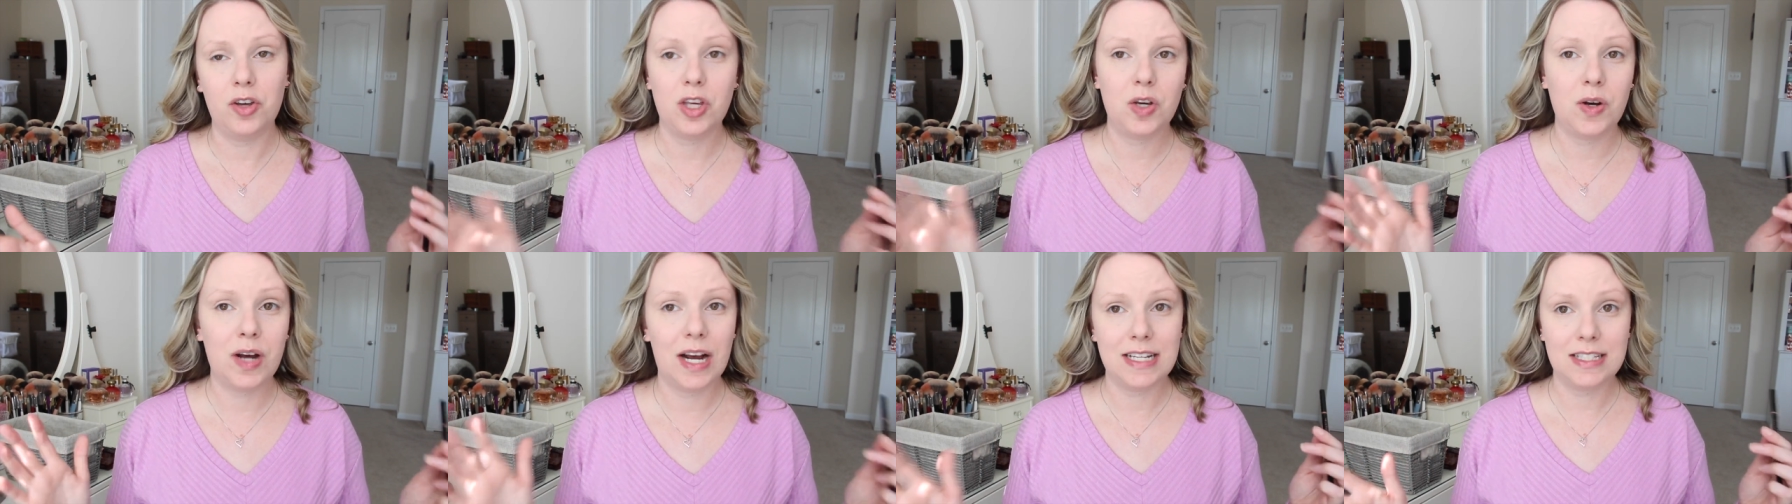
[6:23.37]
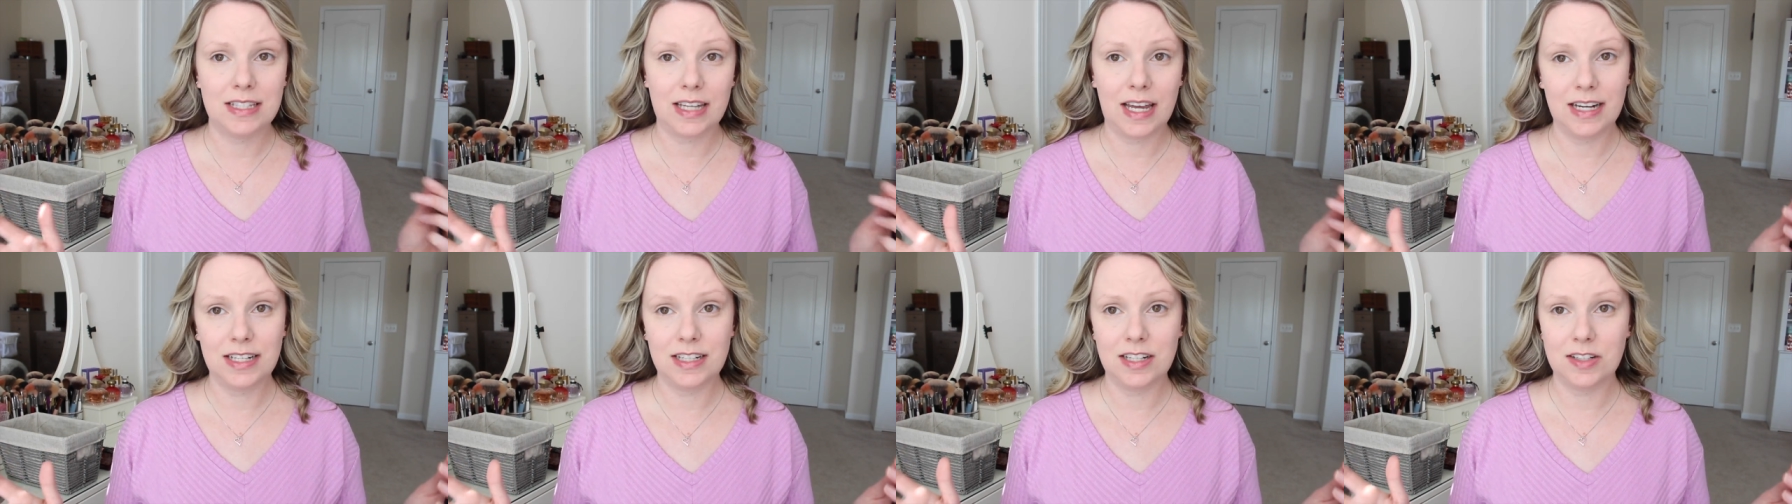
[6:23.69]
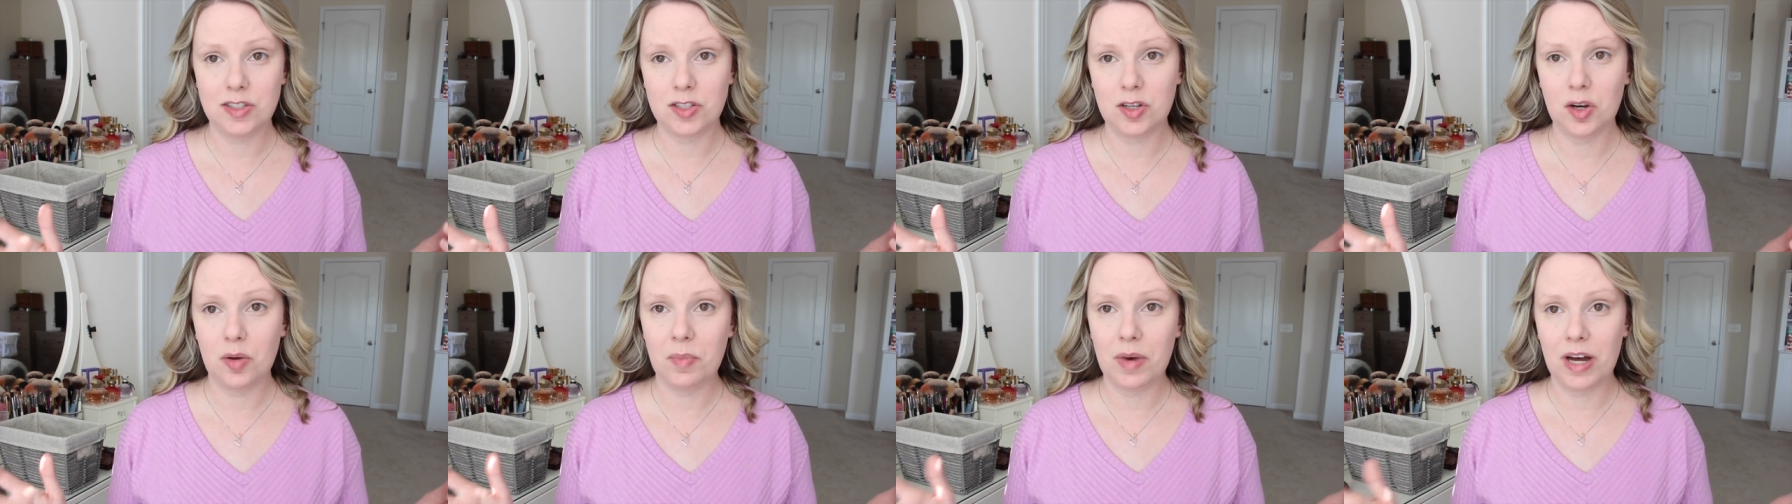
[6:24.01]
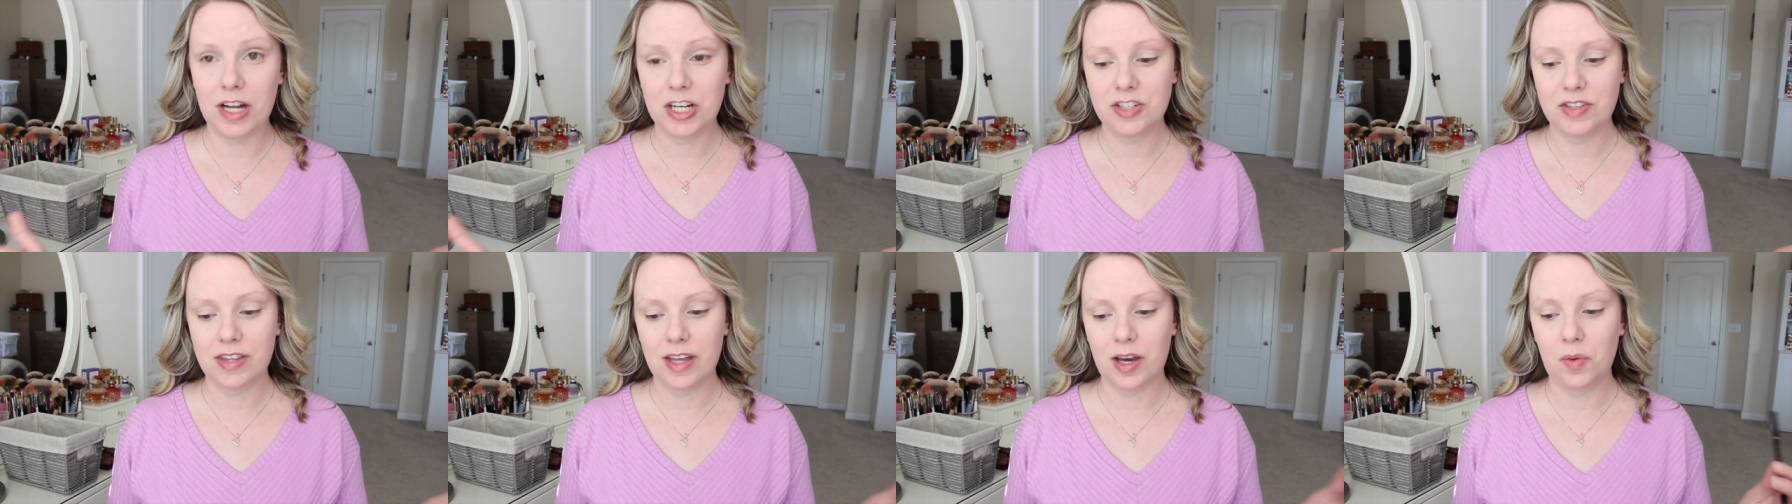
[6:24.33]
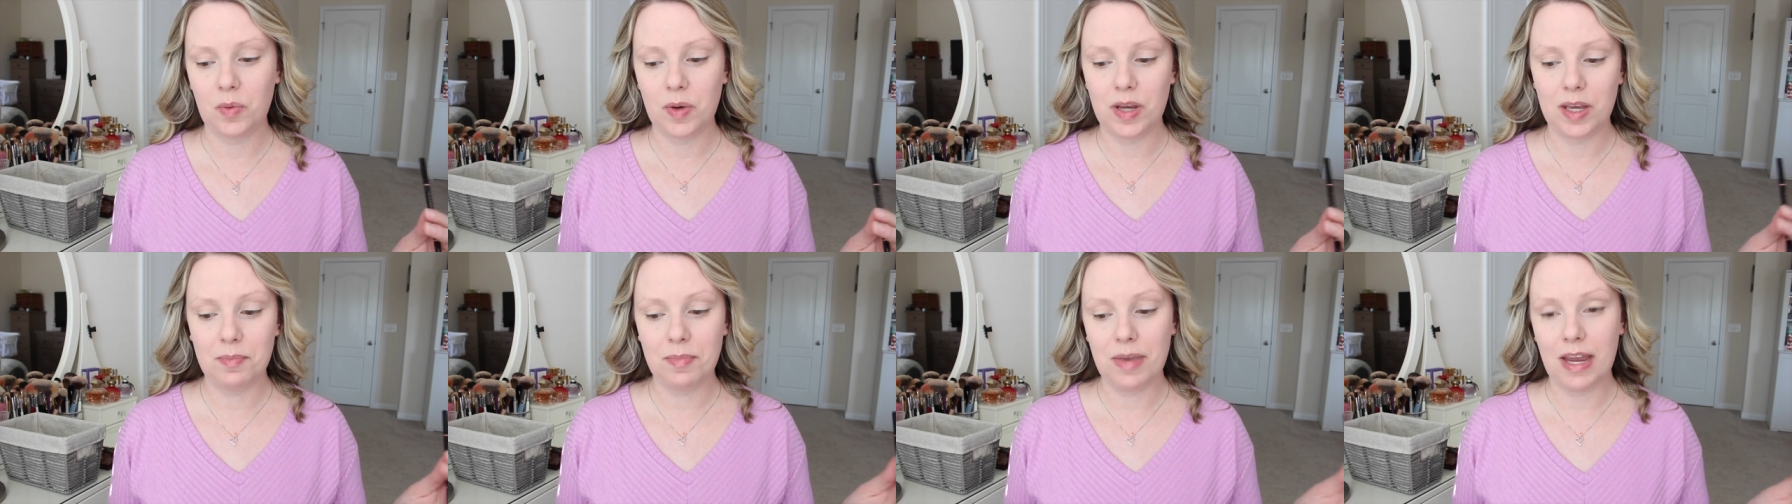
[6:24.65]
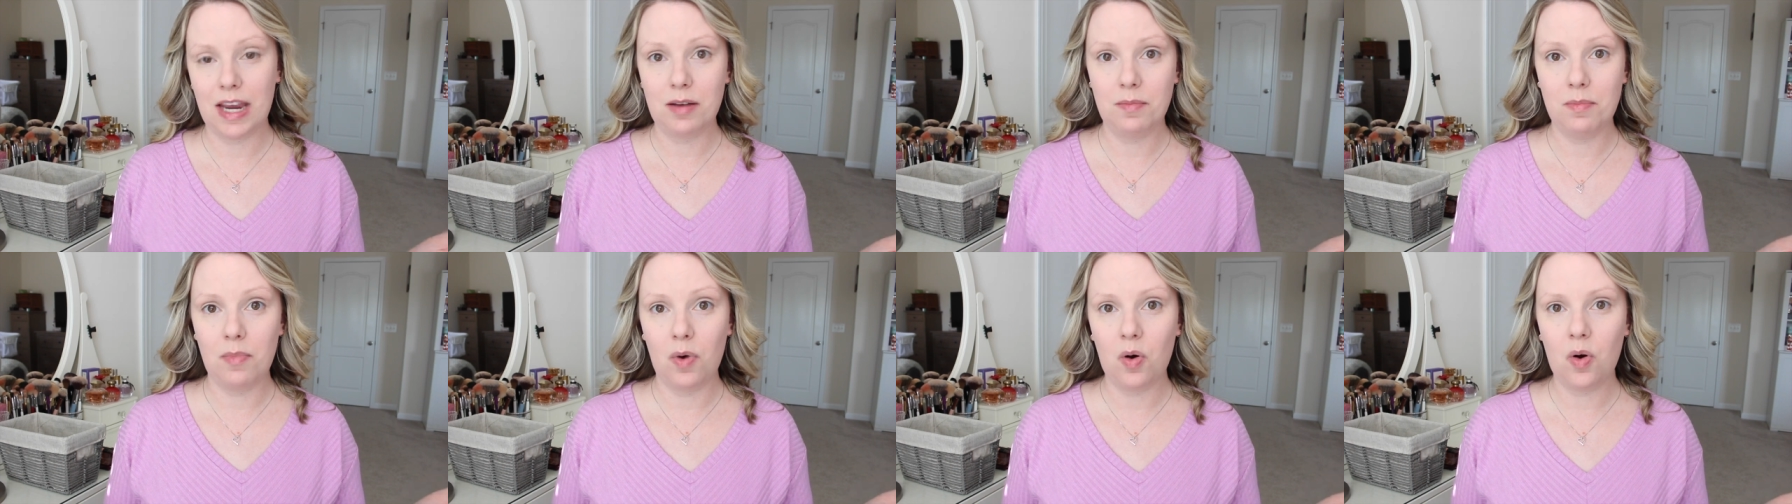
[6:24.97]
you guys liked it so much that we
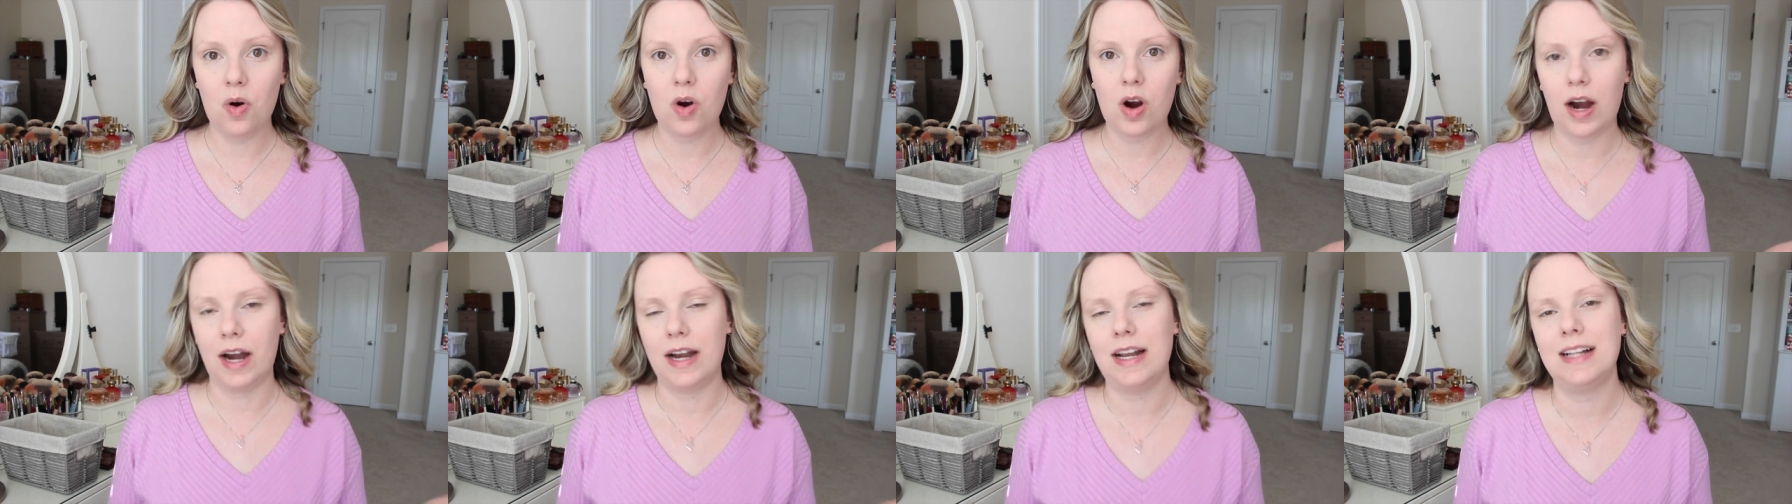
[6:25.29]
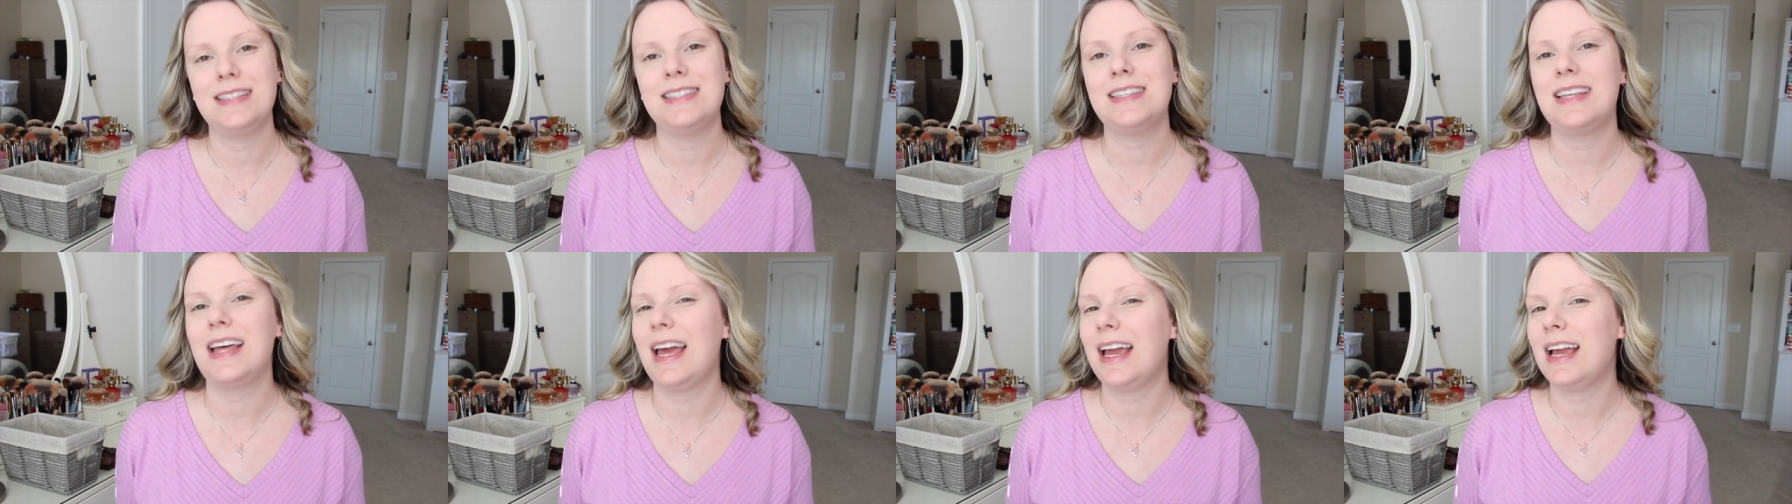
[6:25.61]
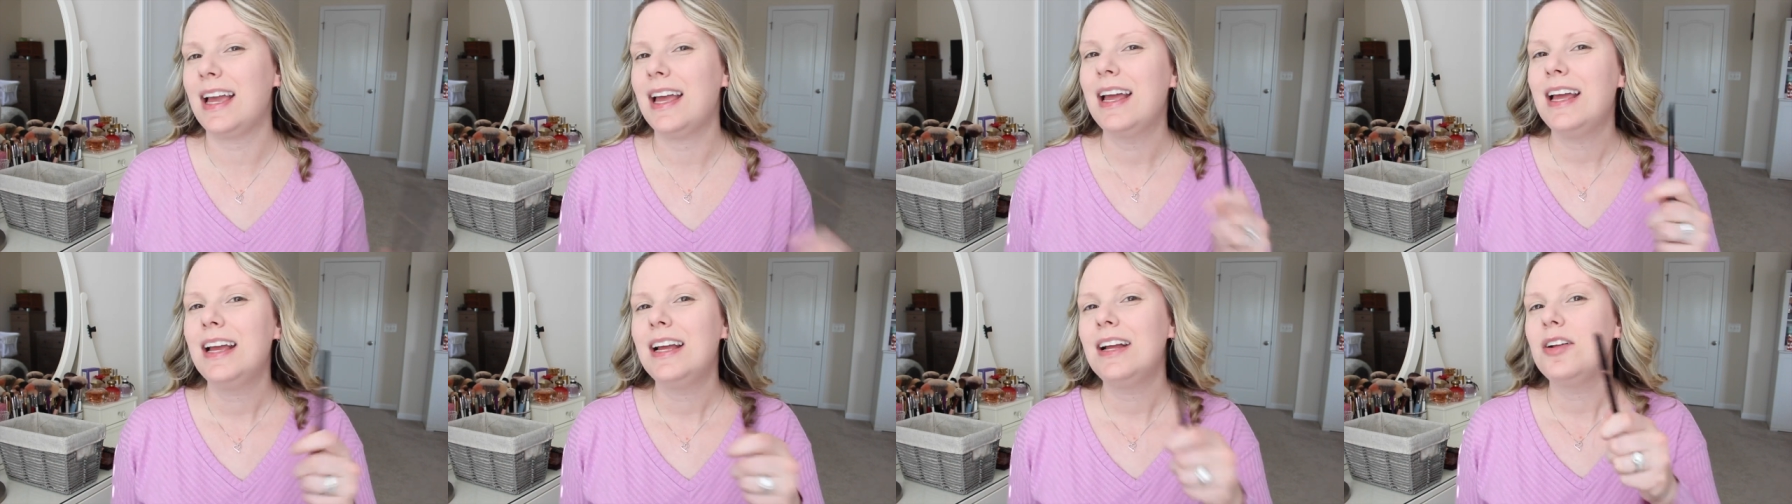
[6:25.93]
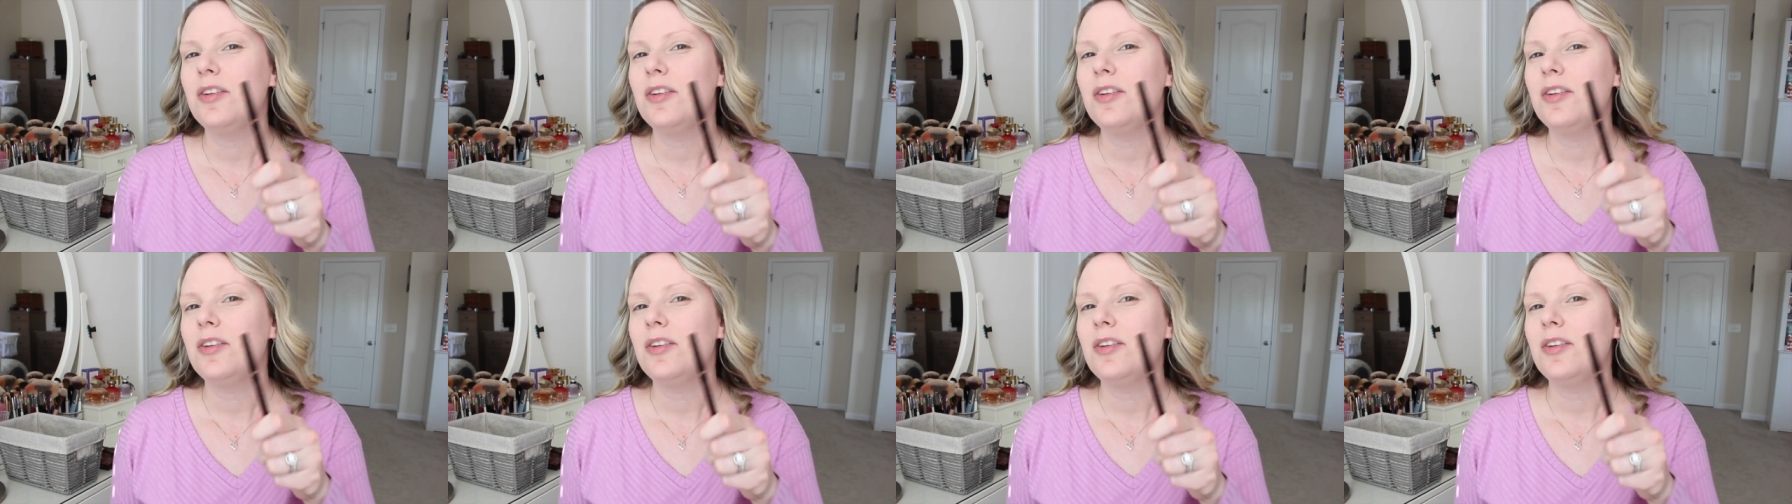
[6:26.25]
made more. And it's like,